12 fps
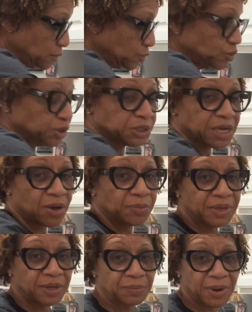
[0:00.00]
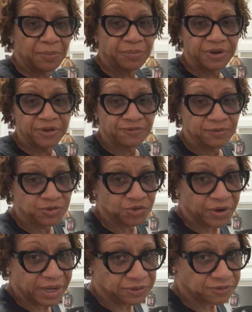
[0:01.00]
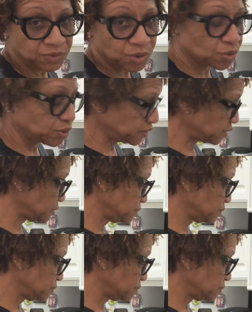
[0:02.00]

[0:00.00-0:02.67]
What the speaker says: which I'll make my bread from scratch, of course.